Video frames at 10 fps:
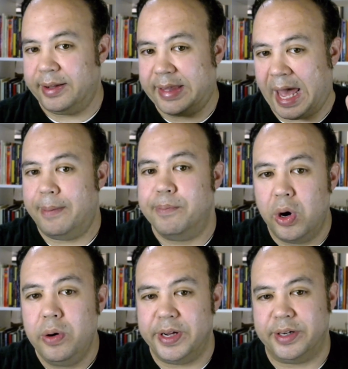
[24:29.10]
that
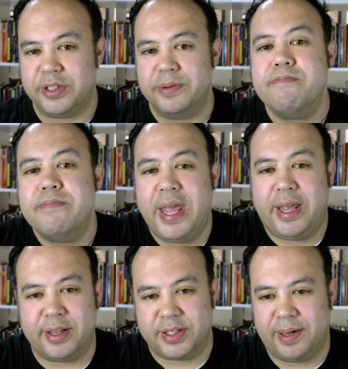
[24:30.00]
moment, to
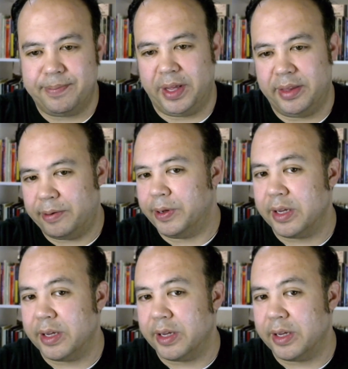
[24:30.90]
make it something that